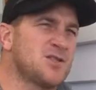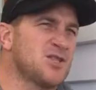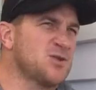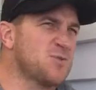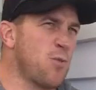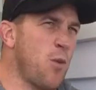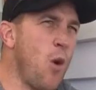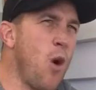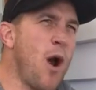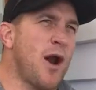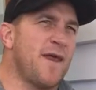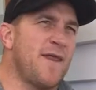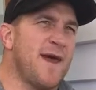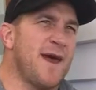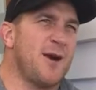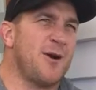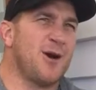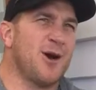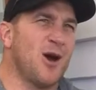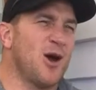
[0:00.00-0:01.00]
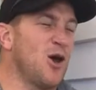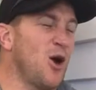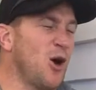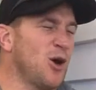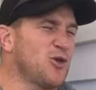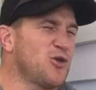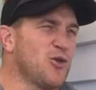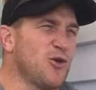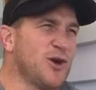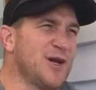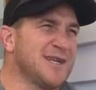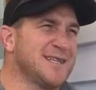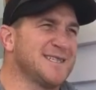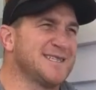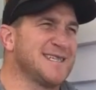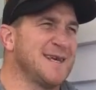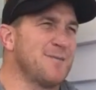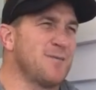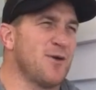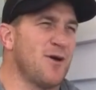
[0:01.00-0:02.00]
Just prior to that, I threw an
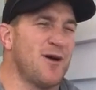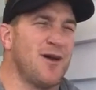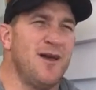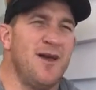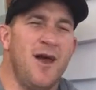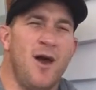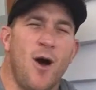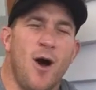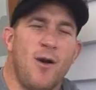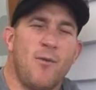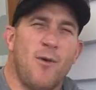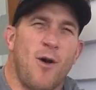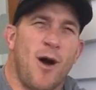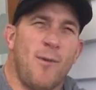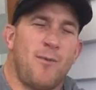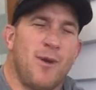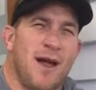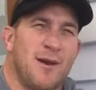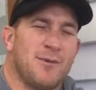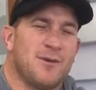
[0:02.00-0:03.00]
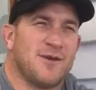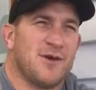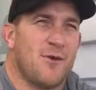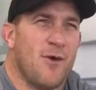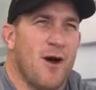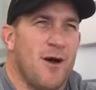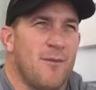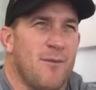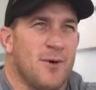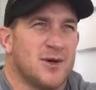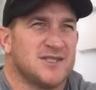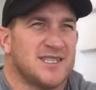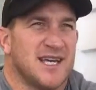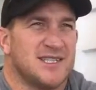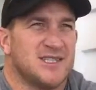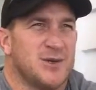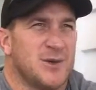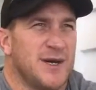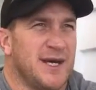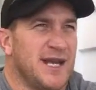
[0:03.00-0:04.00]
intercept. I played with the guy Mose
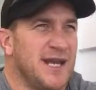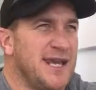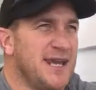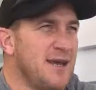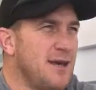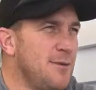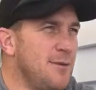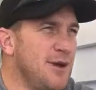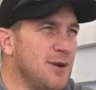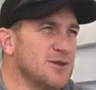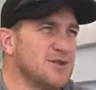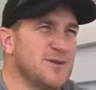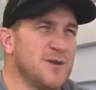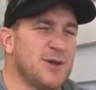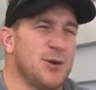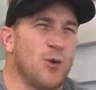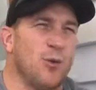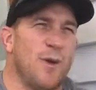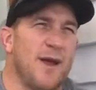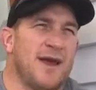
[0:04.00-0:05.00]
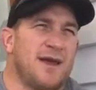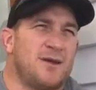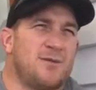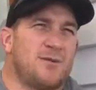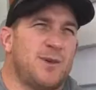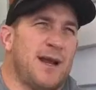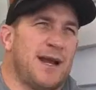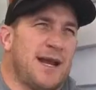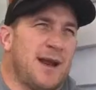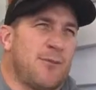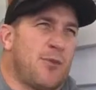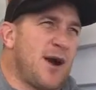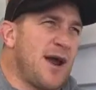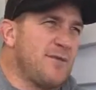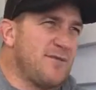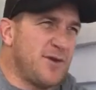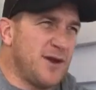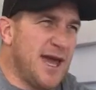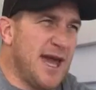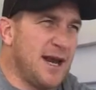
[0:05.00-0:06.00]
Tuiali. He went on to be an All Black. He played number
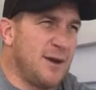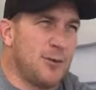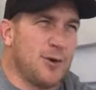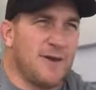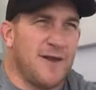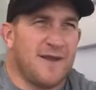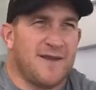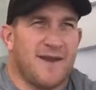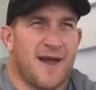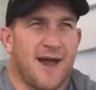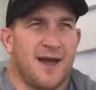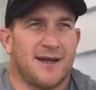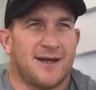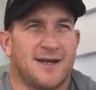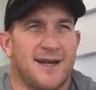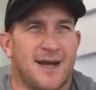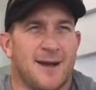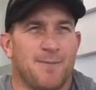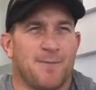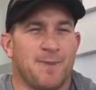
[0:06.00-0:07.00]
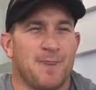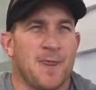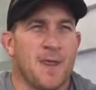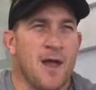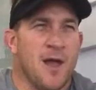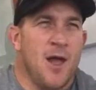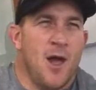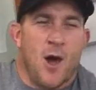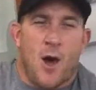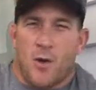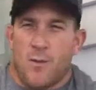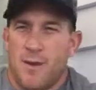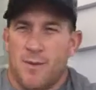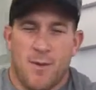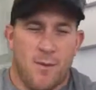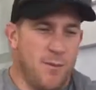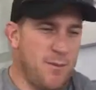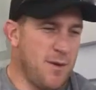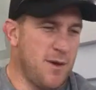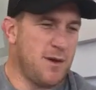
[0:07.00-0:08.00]
8 for Canterbury that day, and I
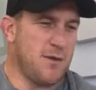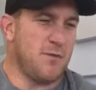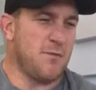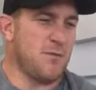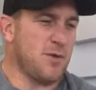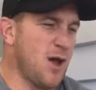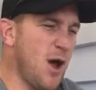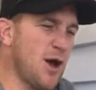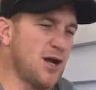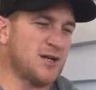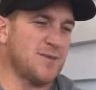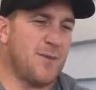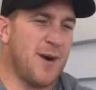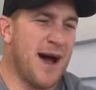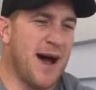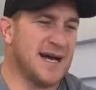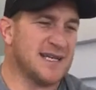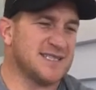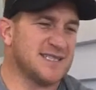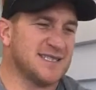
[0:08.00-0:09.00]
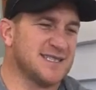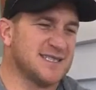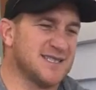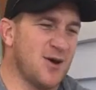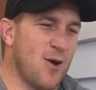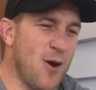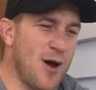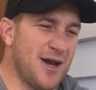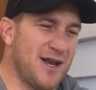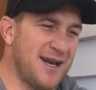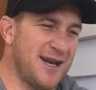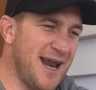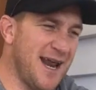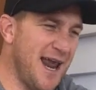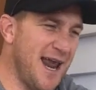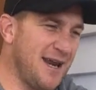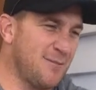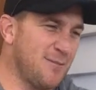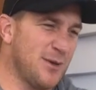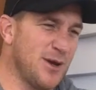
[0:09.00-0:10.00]
remember going to pass inside,
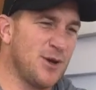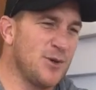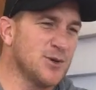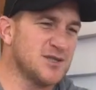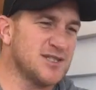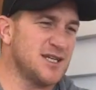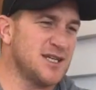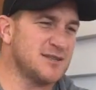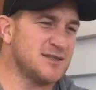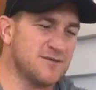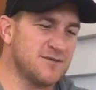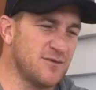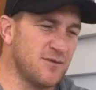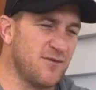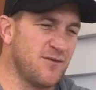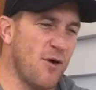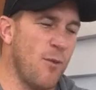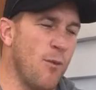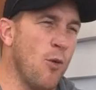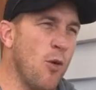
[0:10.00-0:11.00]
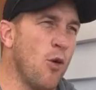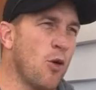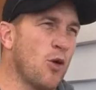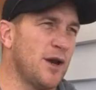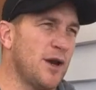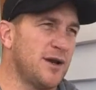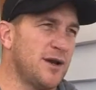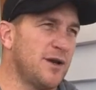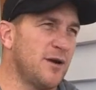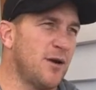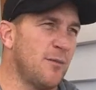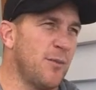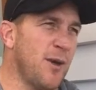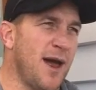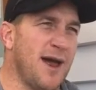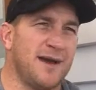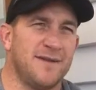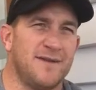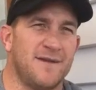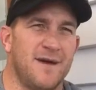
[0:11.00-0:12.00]
and because he is from Auckland and I
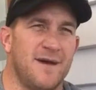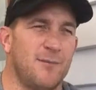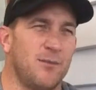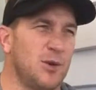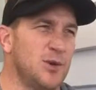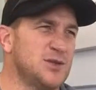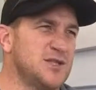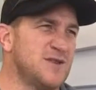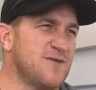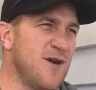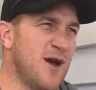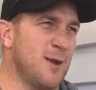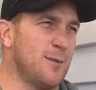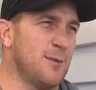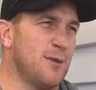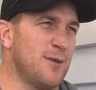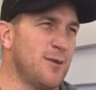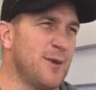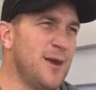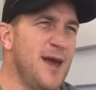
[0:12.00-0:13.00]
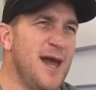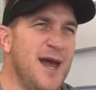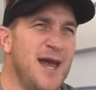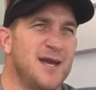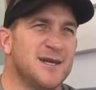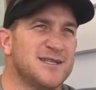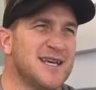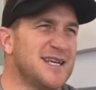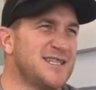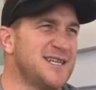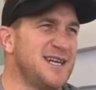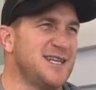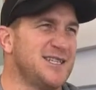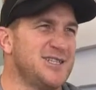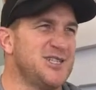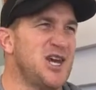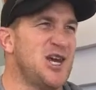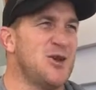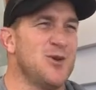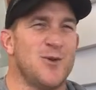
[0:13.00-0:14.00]
played in the Blues development, and he was actually
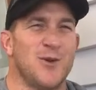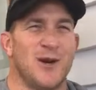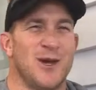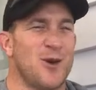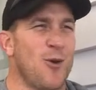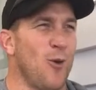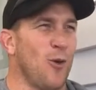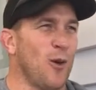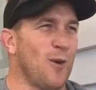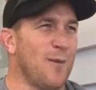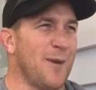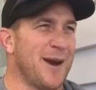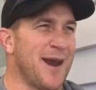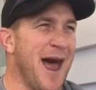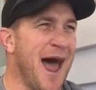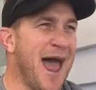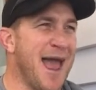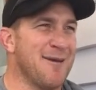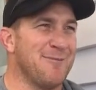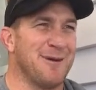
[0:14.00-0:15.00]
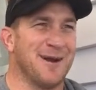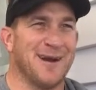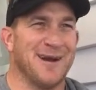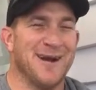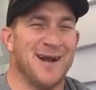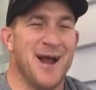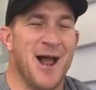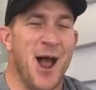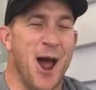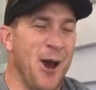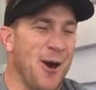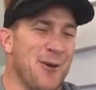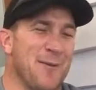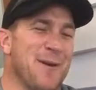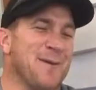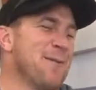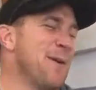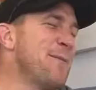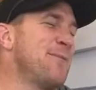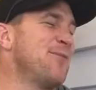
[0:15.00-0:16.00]
genuinely calling my name, and I
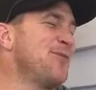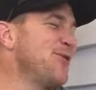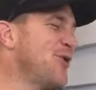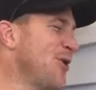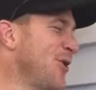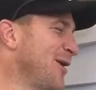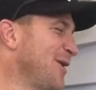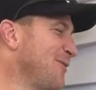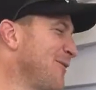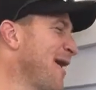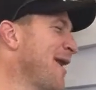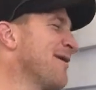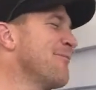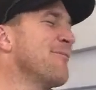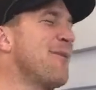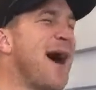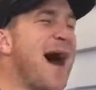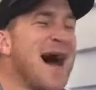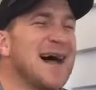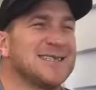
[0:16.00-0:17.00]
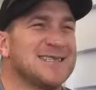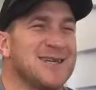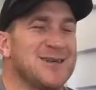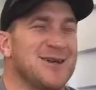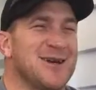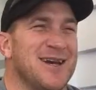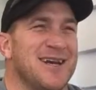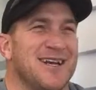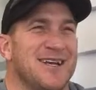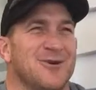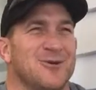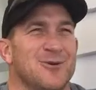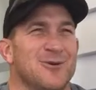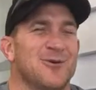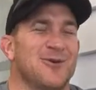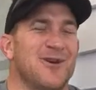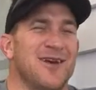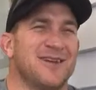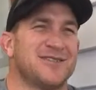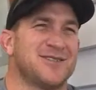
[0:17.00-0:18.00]
remember turning around and passing it, and it
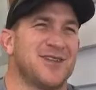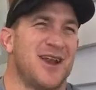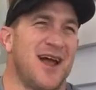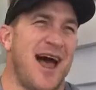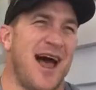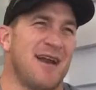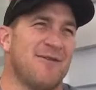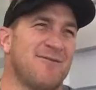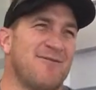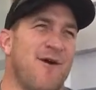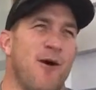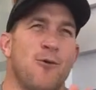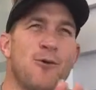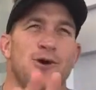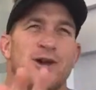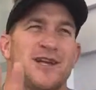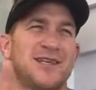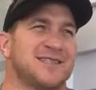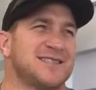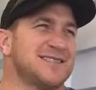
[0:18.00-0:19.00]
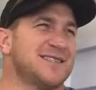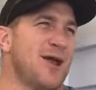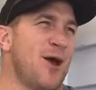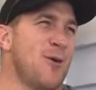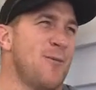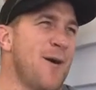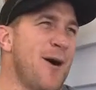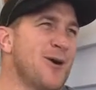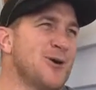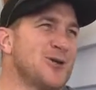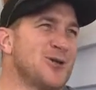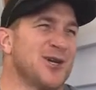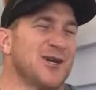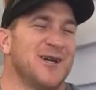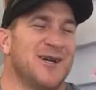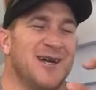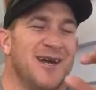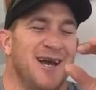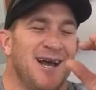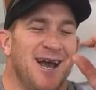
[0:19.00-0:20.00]
sort of unfolded in slow motion,
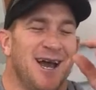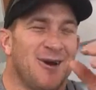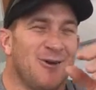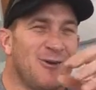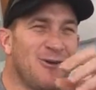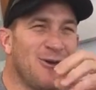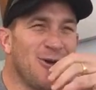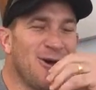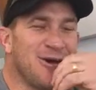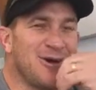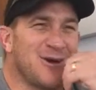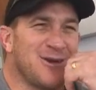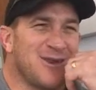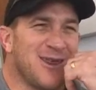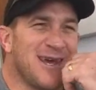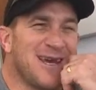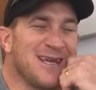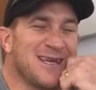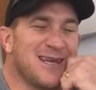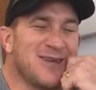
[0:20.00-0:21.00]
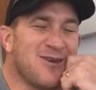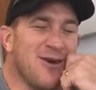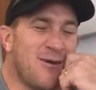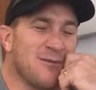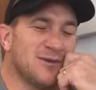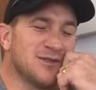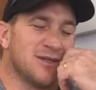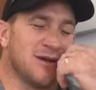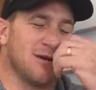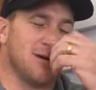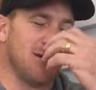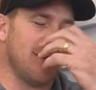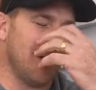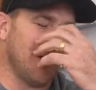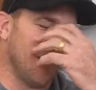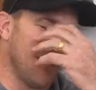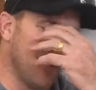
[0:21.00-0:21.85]
and all I could think at the time was the second